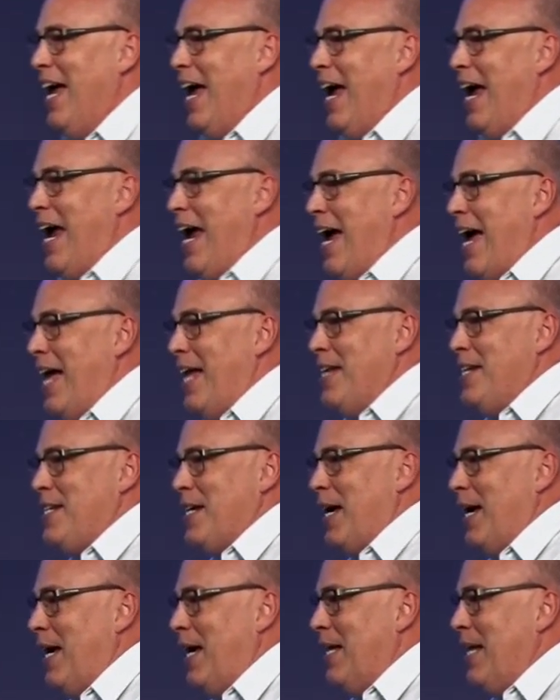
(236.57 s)
And,
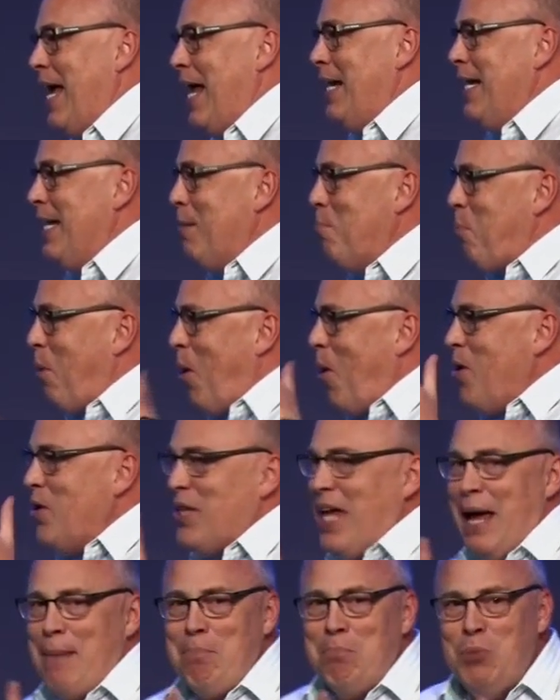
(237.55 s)
uh, and in part of
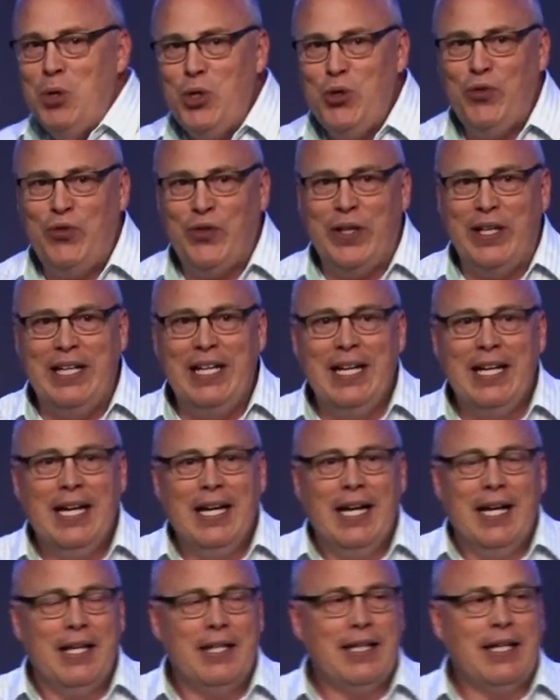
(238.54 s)
that movie,
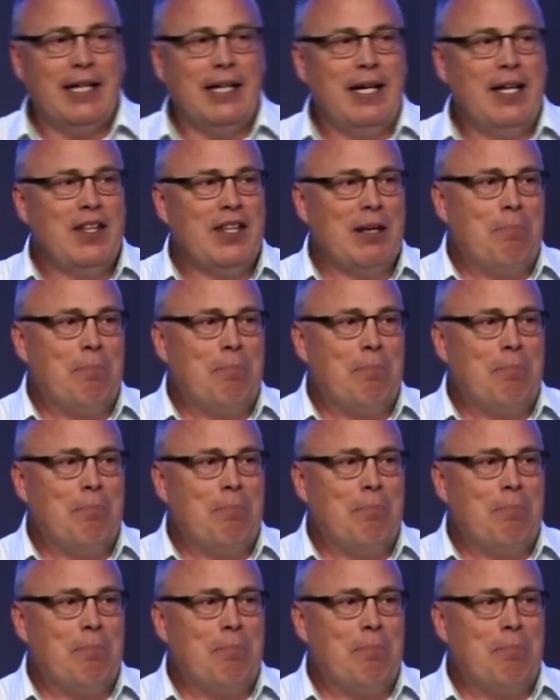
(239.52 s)
the, the